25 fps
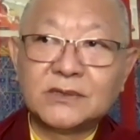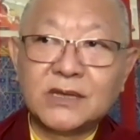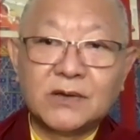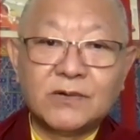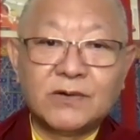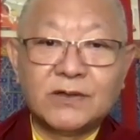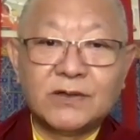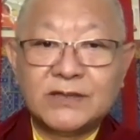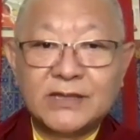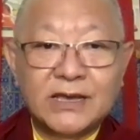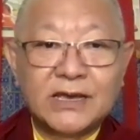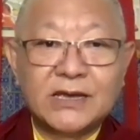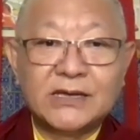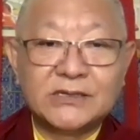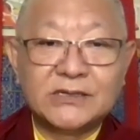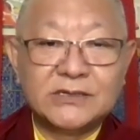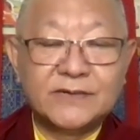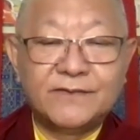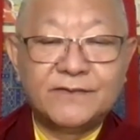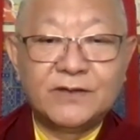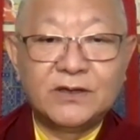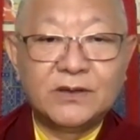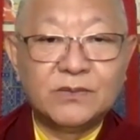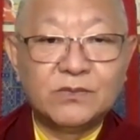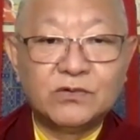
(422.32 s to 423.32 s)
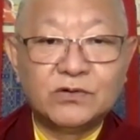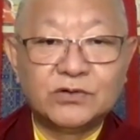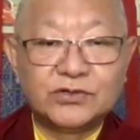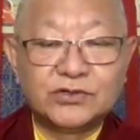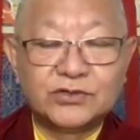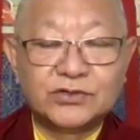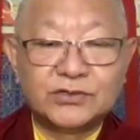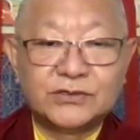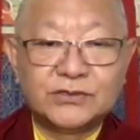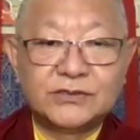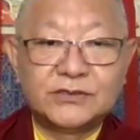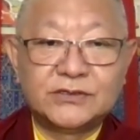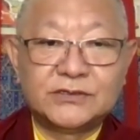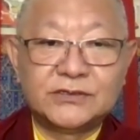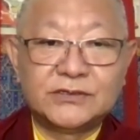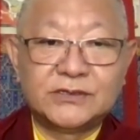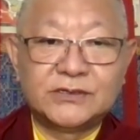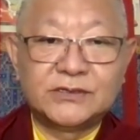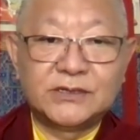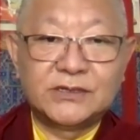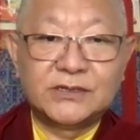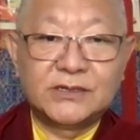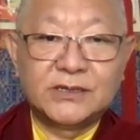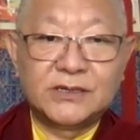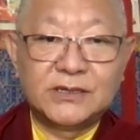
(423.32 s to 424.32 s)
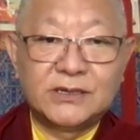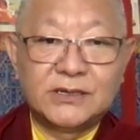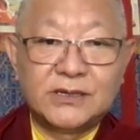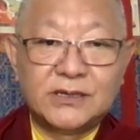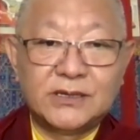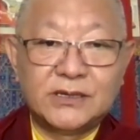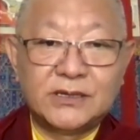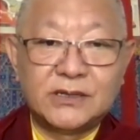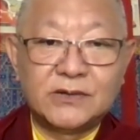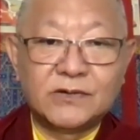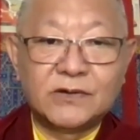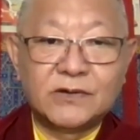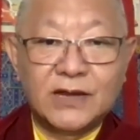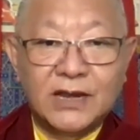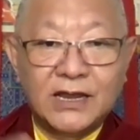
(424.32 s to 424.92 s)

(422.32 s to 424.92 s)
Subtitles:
our negative emotions and our